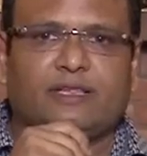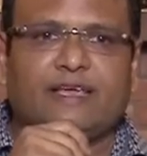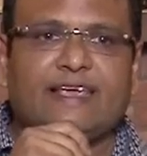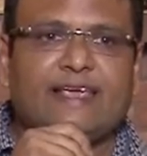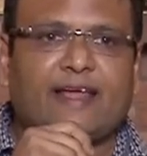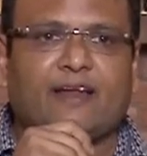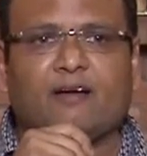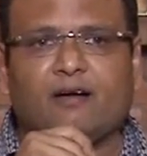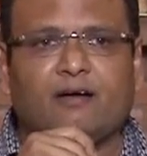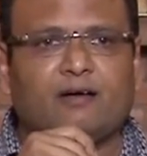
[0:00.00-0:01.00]
He
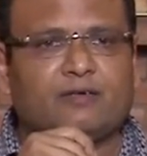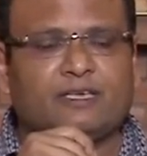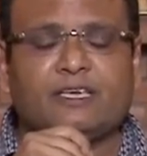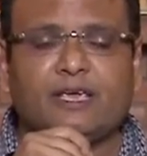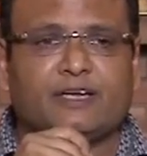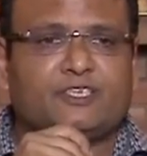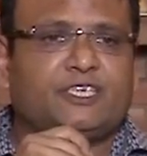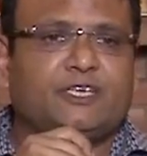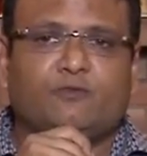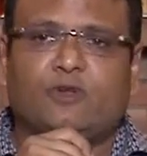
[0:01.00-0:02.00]
and
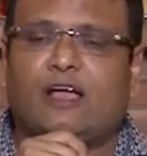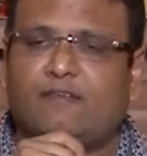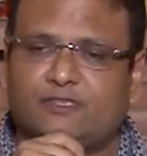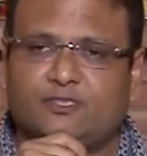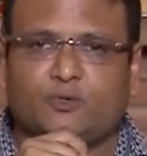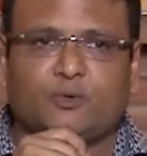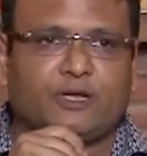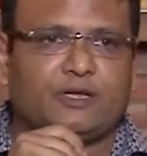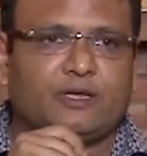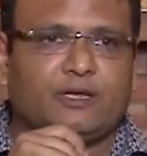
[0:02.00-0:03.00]
she would have a story.